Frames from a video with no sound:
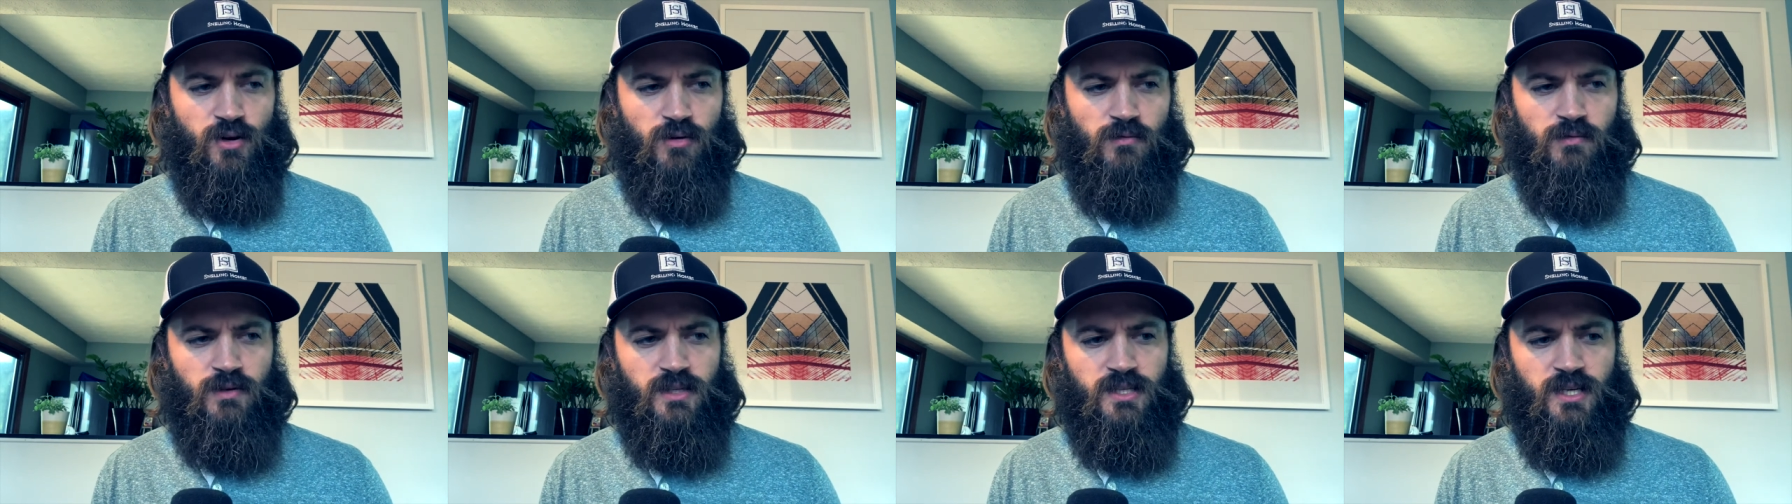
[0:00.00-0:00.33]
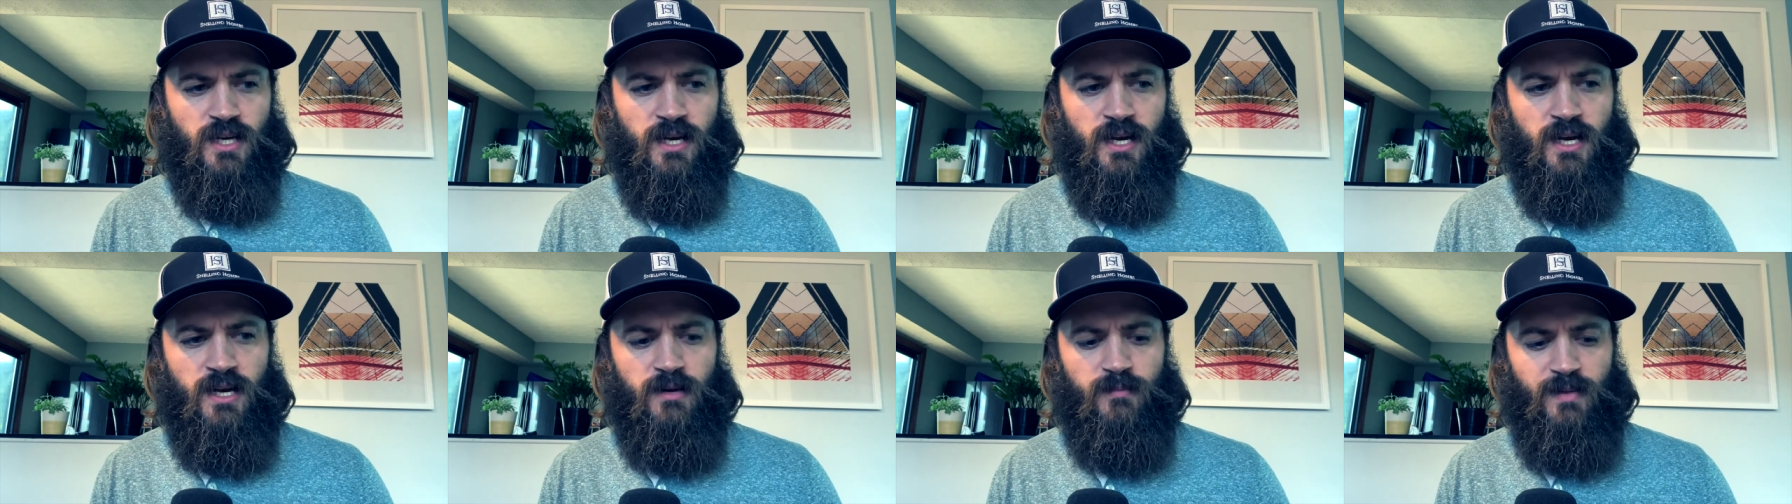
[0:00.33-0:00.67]
over
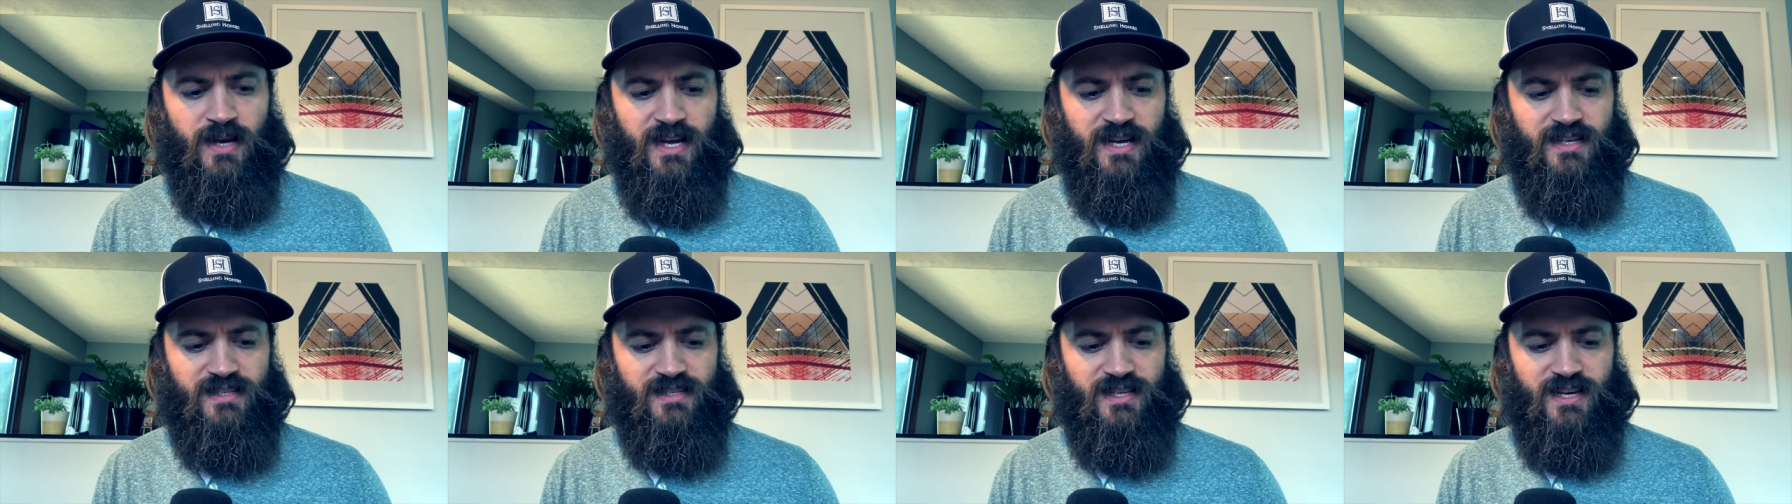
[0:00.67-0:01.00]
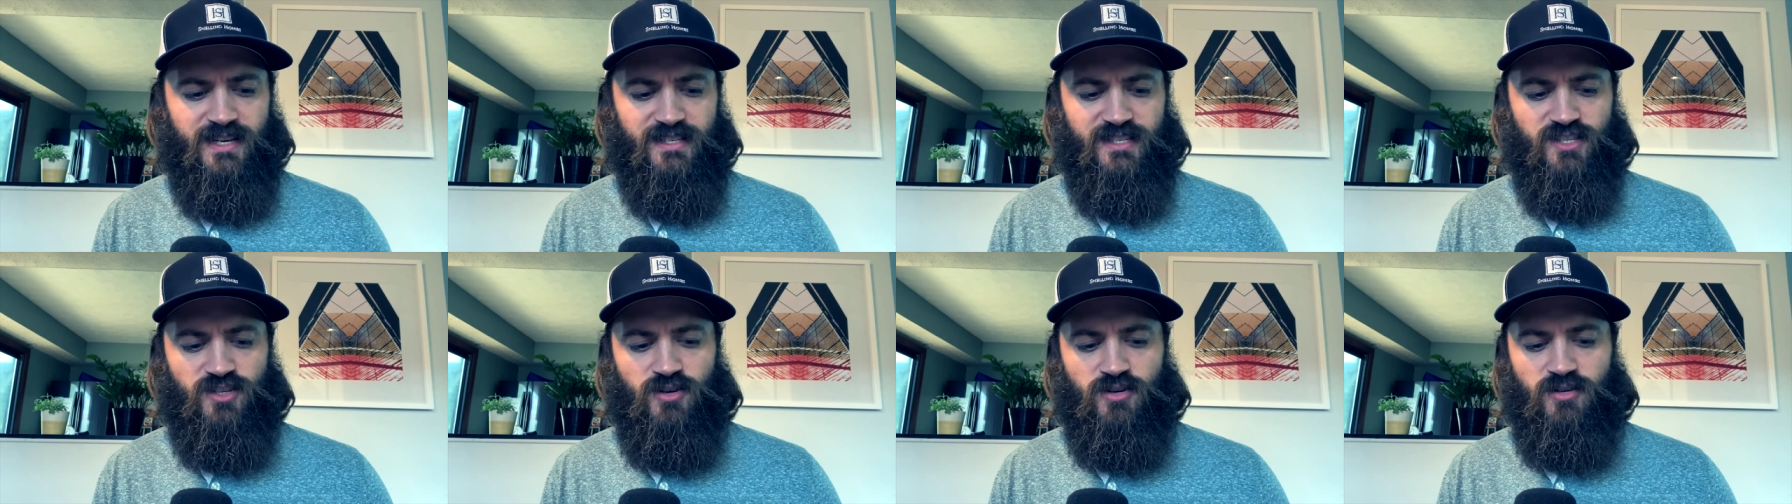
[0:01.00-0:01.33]
time as
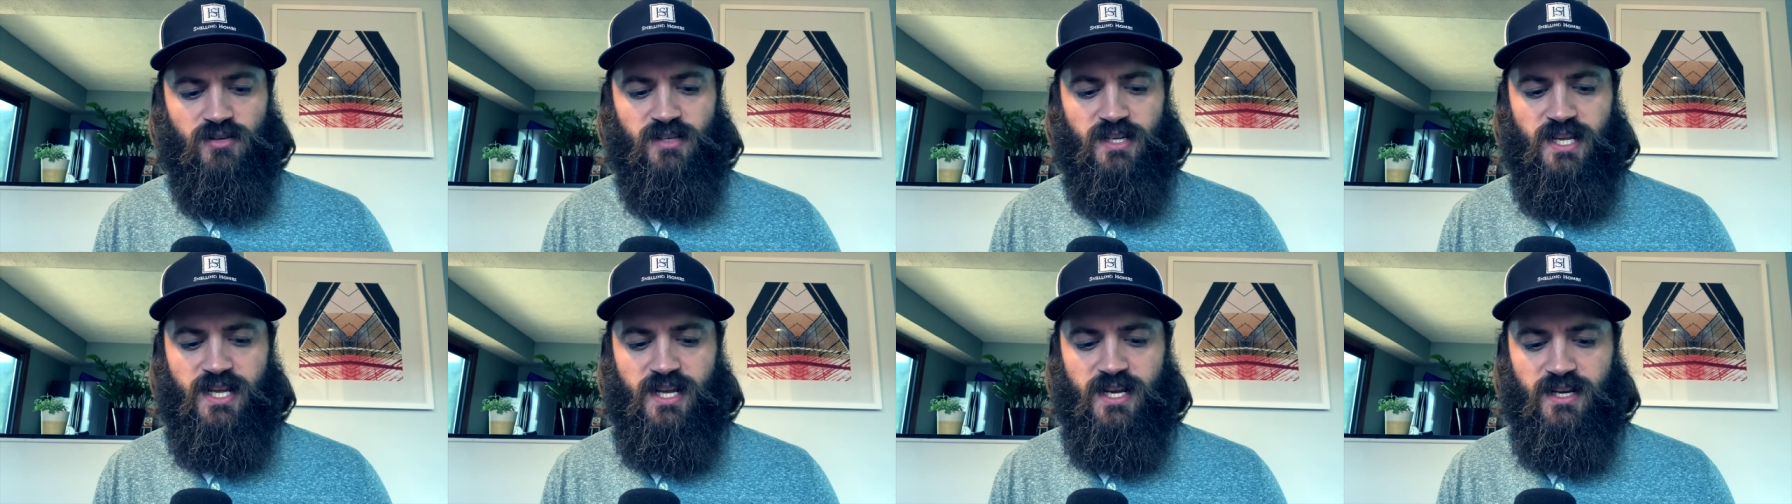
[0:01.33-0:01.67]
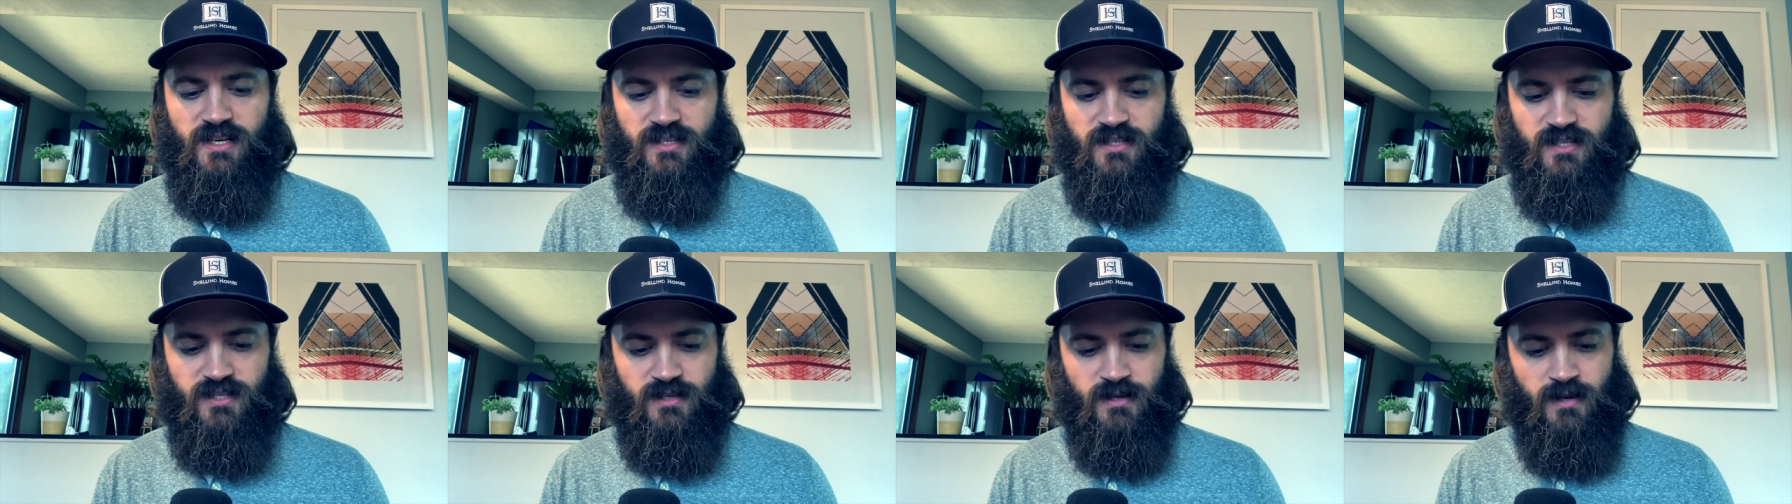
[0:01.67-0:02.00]
I saw
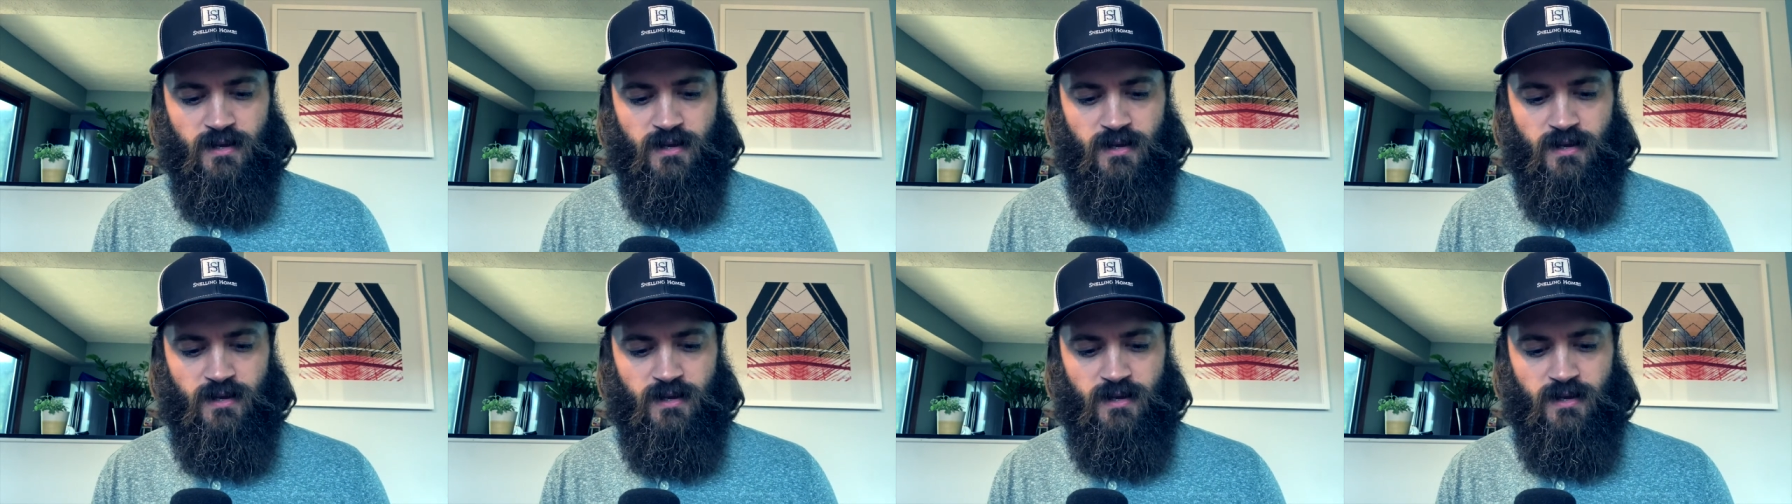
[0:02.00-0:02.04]
needs